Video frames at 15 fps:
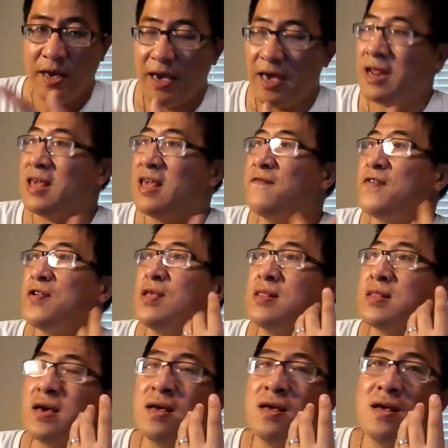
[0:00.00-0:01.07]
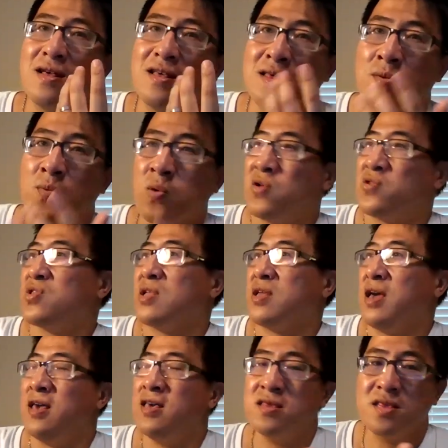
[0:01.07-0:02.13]
And even in the worst
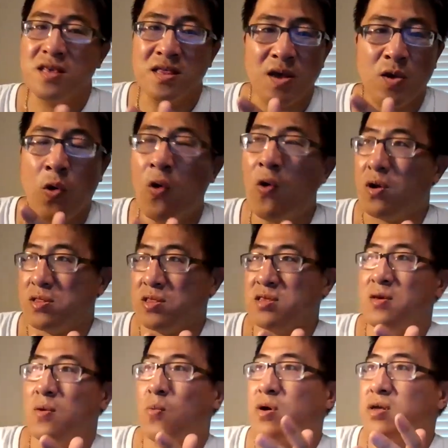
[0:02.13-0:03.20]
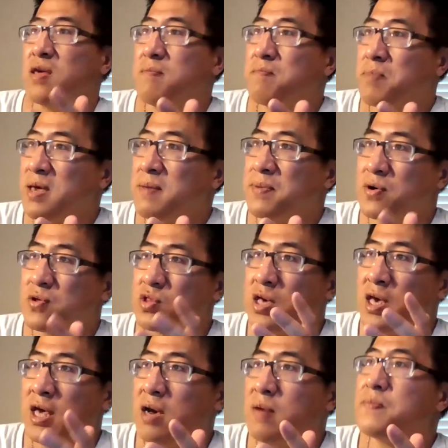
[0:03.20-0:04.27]
case, in the courts, working papers
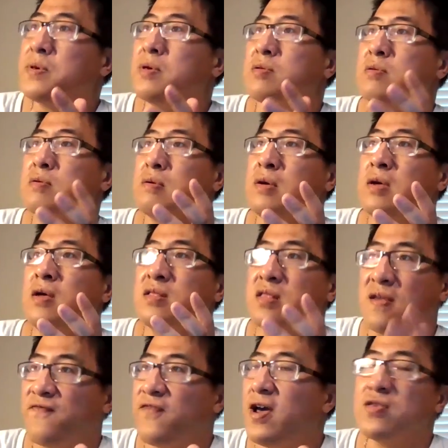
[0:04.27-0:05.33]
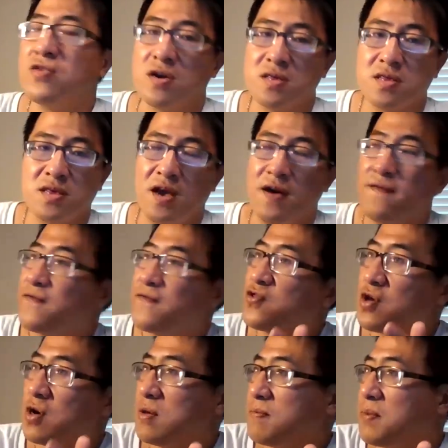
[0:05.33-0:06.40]
help you to defend yourself,
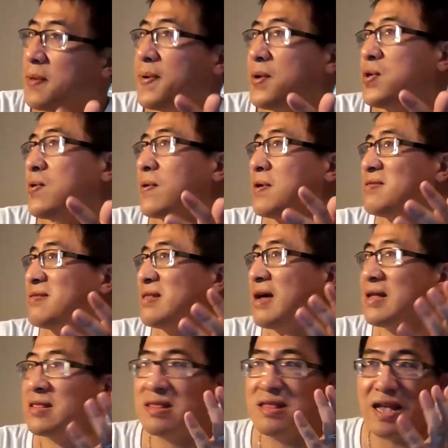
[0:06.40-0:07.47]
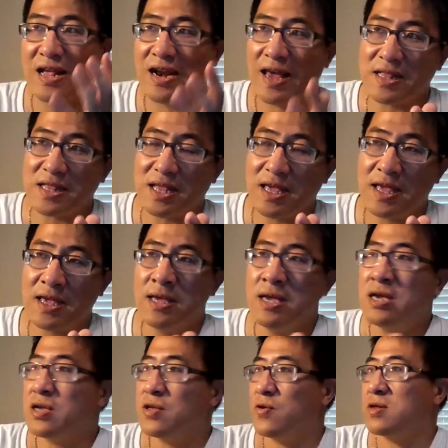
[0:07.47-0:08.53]
showing people you are not neglecting,
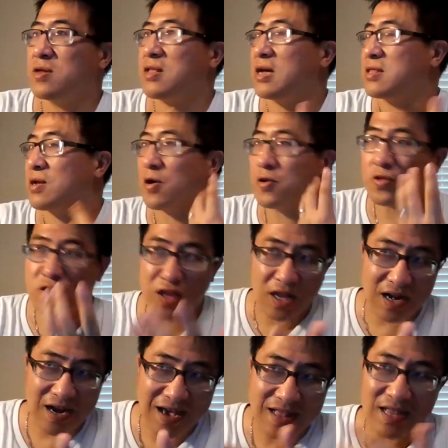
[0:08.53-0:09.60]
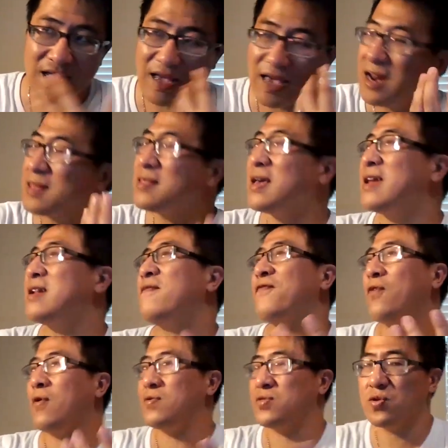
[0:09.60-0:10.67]
you are not gross neglecting anything, and of
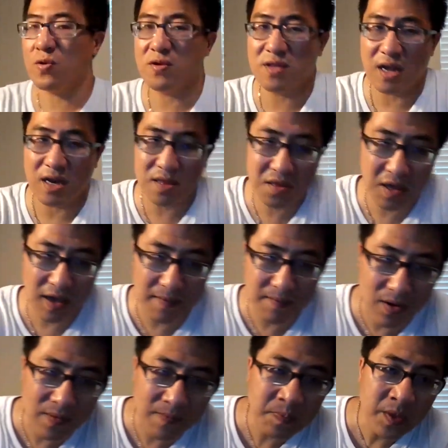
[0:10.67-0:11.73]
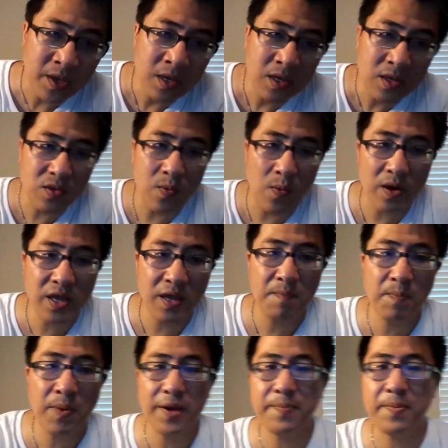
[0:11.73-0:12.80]
course, you are not a scammer. So working
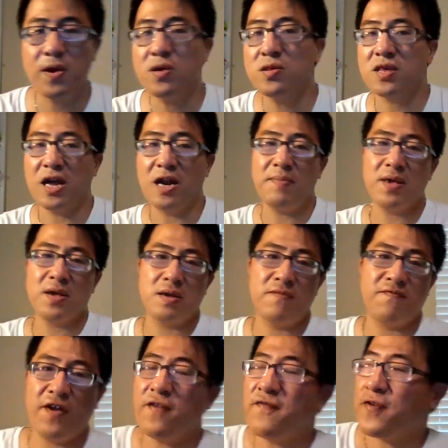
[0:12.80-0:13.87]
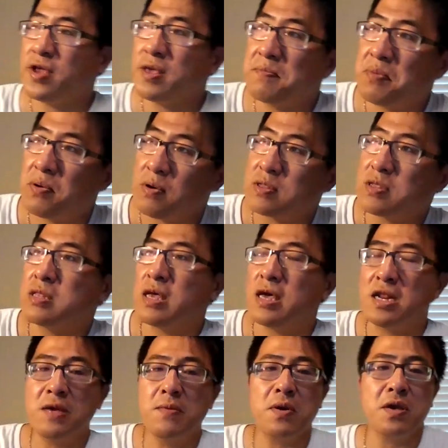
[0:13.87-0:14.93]
paper is going to be very, very important. And
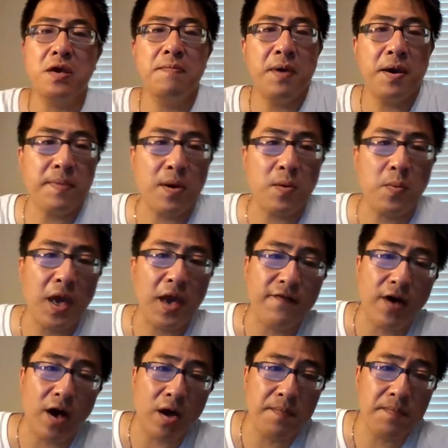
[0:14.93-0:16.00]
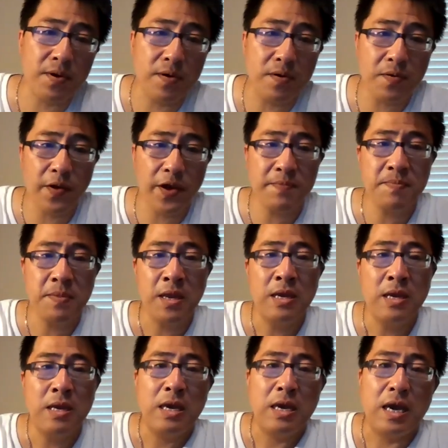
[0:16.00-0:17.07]
in working paper, we have audit program,
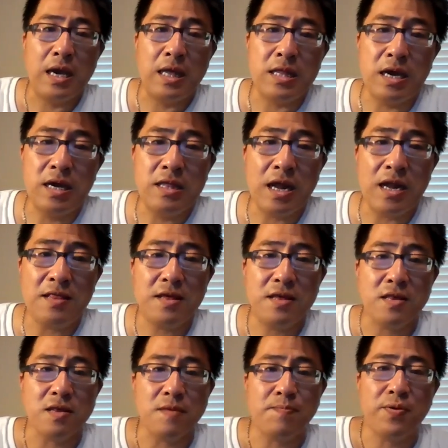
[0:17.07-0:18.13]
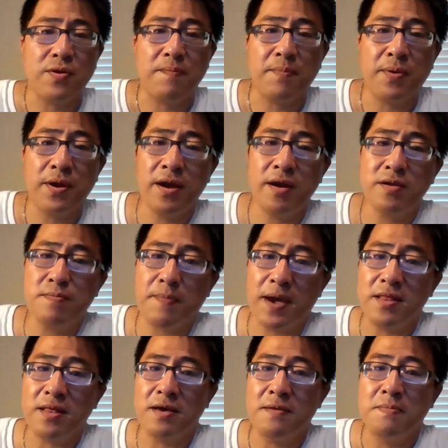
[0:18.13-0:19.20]
and analysis is prepared
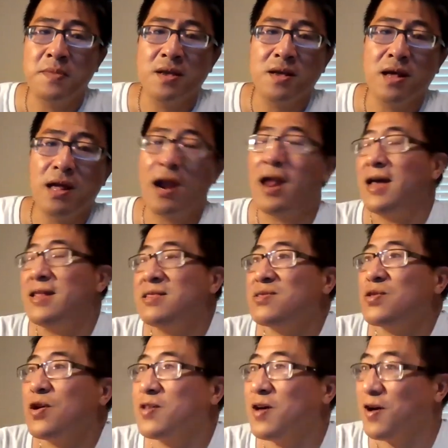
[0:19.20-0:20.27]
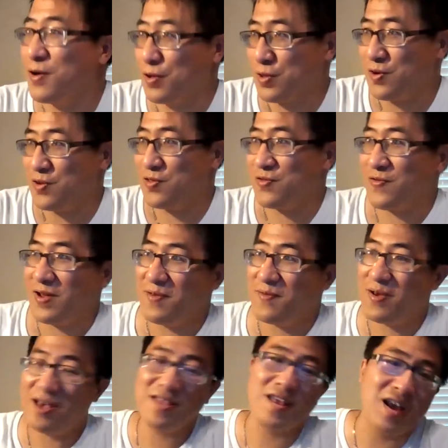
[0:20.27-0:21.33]
by the clients of the auditors, right?
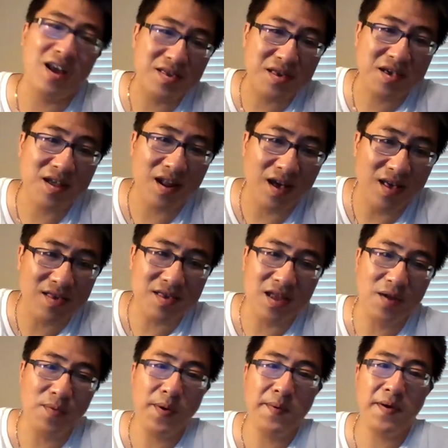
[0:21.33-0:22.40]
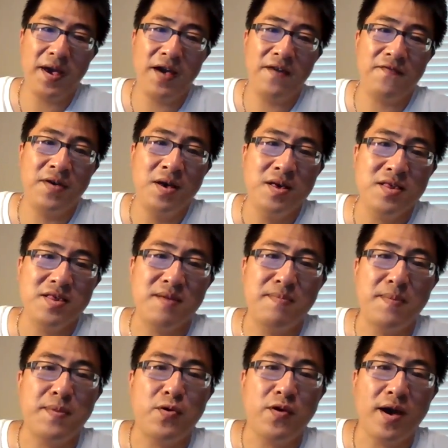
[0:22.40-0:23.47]
Analyze the clients, and we will have some
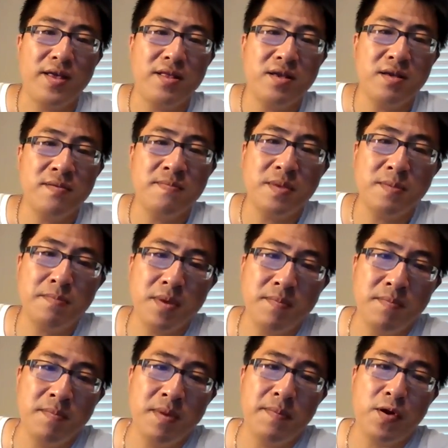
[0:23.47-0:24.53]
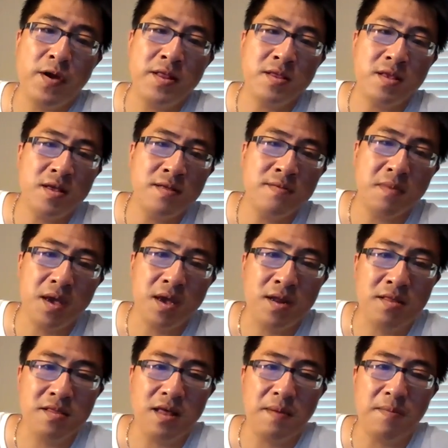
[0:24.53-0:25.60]
memorandum
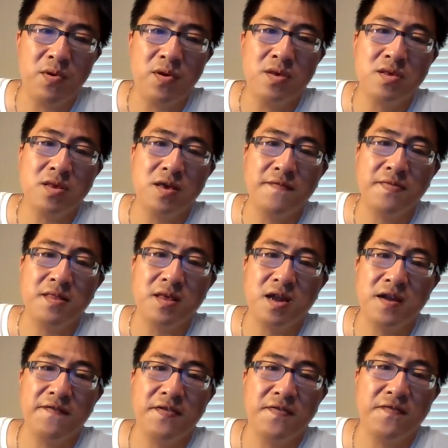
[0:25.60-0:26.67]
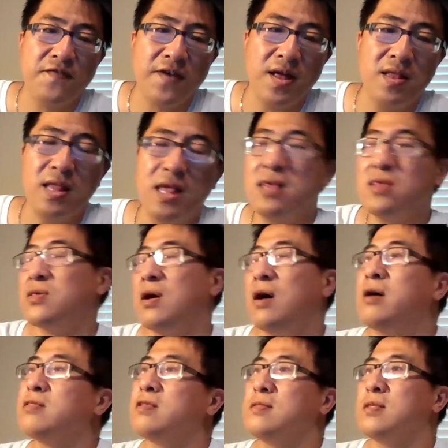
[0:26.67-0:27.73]
and summaries of significant findings
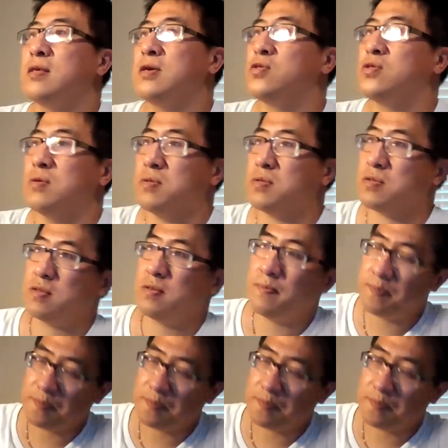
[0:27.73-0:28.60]
out of issues.